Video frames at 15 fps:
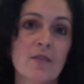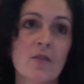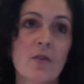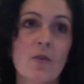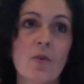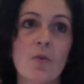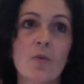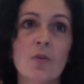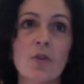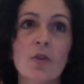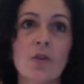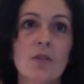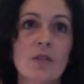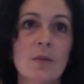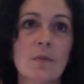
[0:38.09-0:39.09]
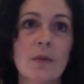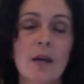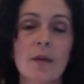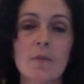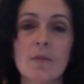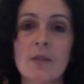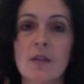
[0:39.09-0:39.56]
So
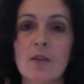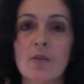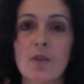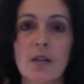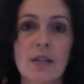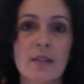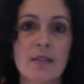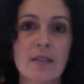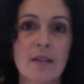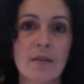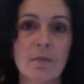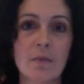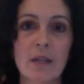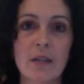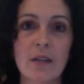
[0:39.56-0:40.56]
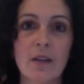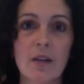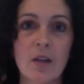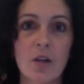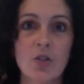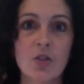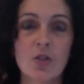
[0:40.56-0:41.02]
sometimes the ingredients can be
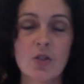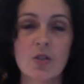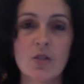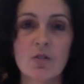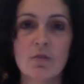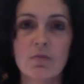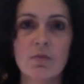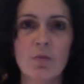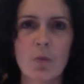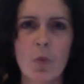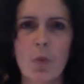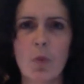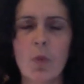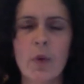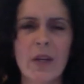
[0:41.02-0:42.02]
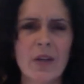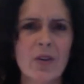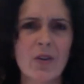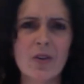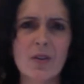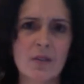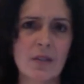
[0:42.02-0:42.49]
just
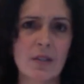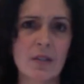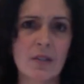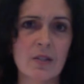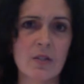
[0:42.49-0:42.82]
weird,